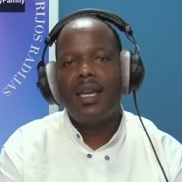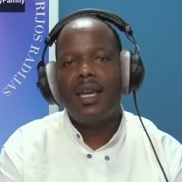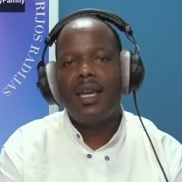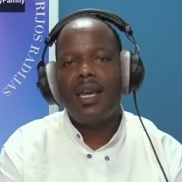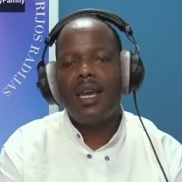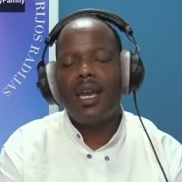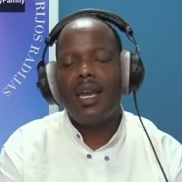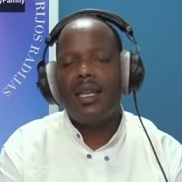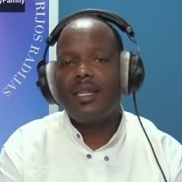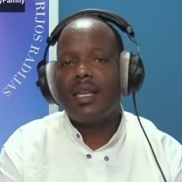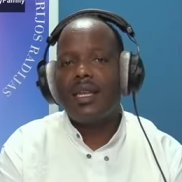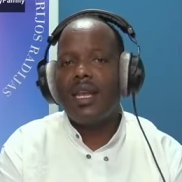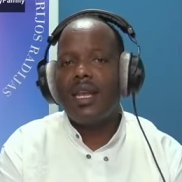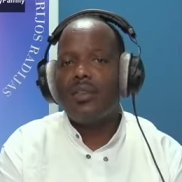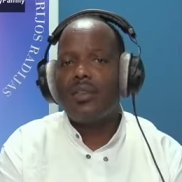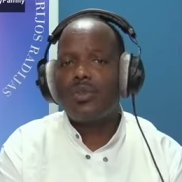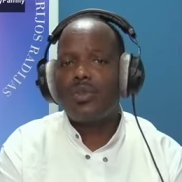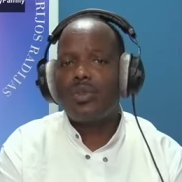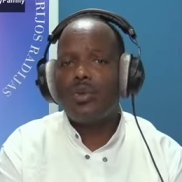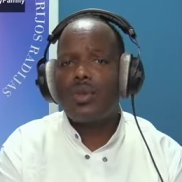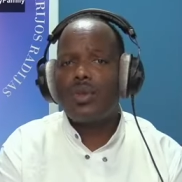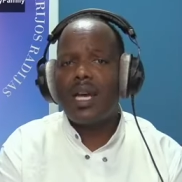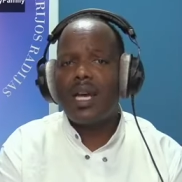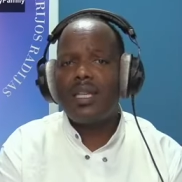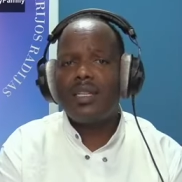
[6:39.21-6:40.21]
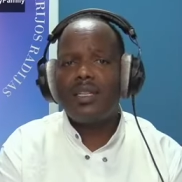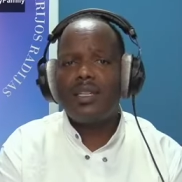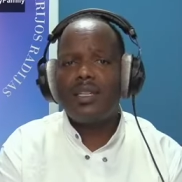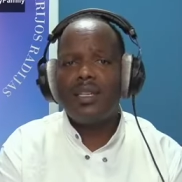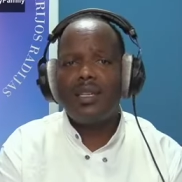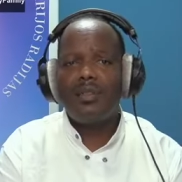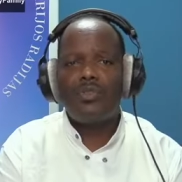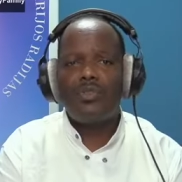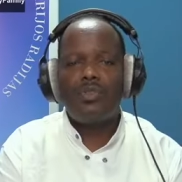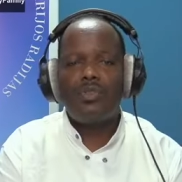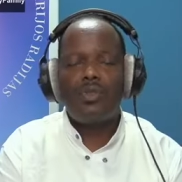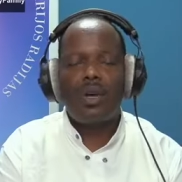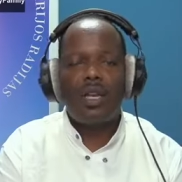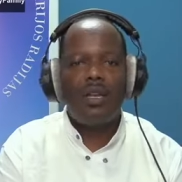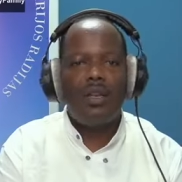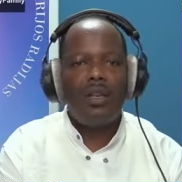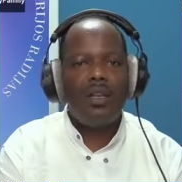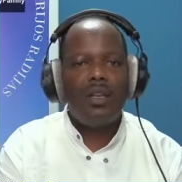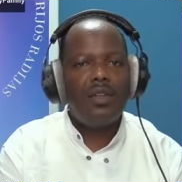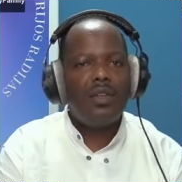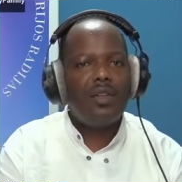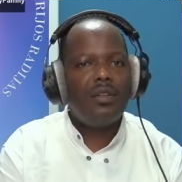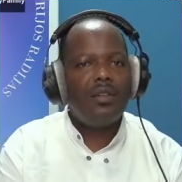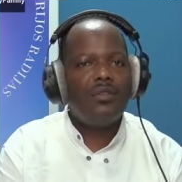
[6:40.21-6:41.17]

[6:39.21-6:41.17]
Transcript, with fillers: and, and so that gives you a lot